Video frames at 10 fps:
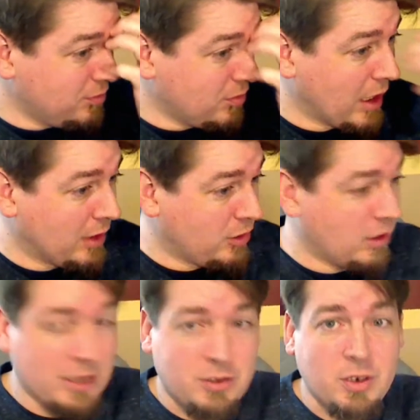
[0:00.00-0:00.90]
That's
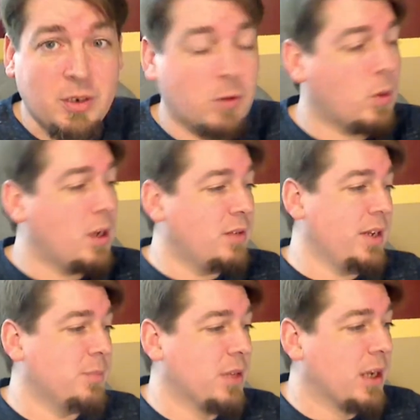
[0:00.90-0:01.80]
a 100 watt
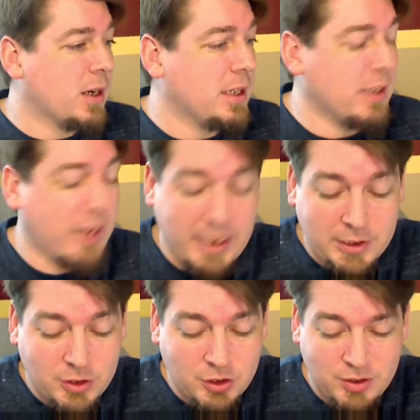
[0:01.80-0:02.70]
vape there, and
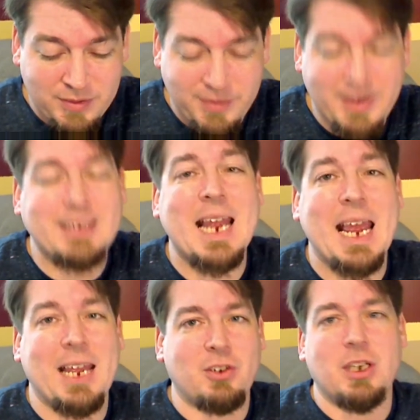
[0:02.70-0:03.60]
it's
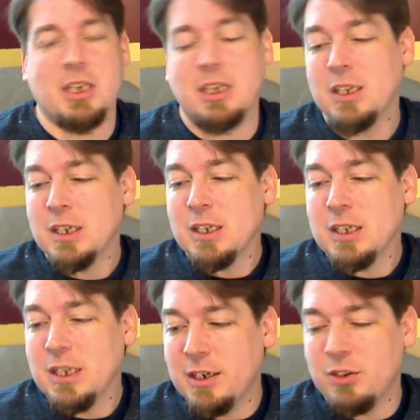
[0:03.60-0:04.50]
fantastic.
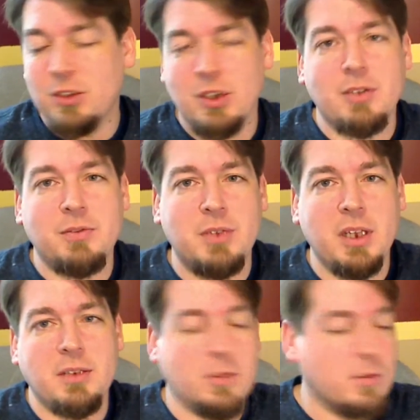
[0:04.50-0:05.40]
That is
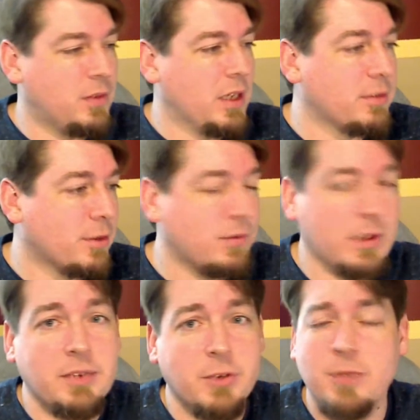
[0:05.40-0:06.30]
flavor.
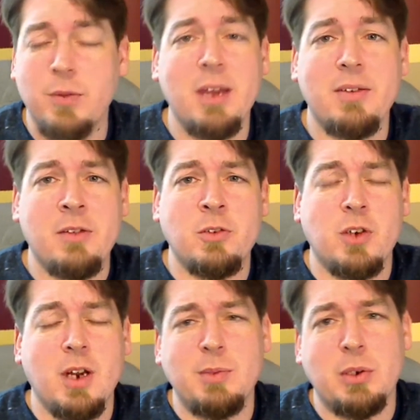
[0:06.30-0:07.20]
If you haven't ever
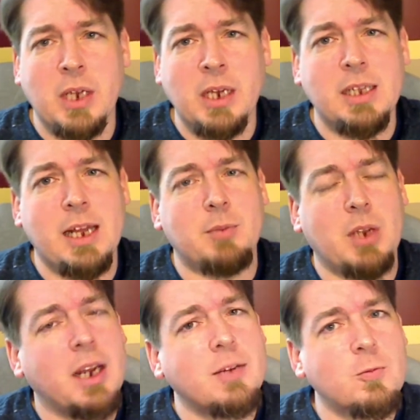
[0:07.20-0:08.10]
tried building a
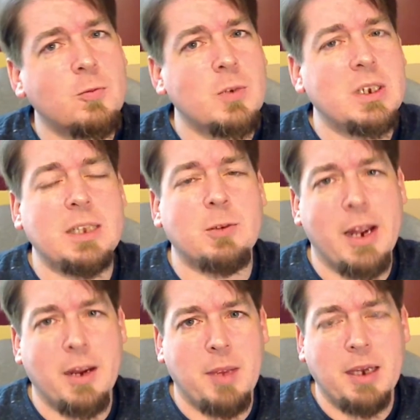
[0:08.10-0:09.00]
Clapton, I'd really
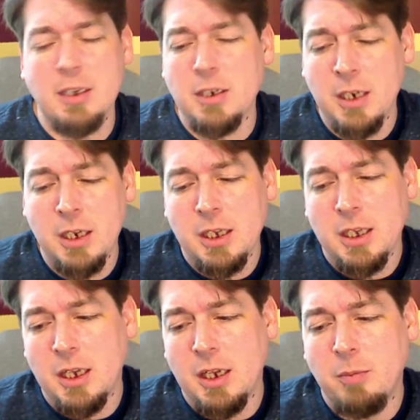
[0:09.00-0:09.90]
recommend it.
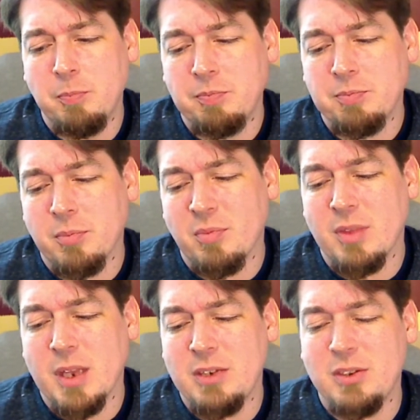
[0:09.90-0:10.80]

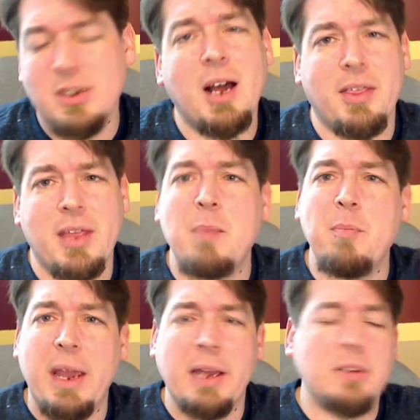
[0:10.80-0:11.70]
It's not that
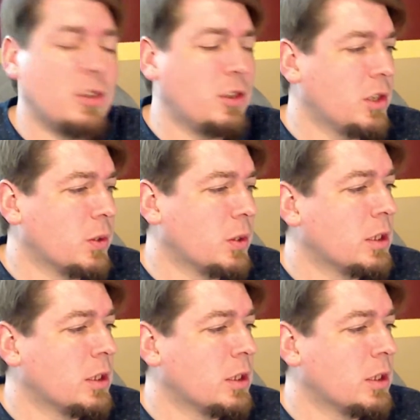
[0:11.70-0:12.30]
bad to do.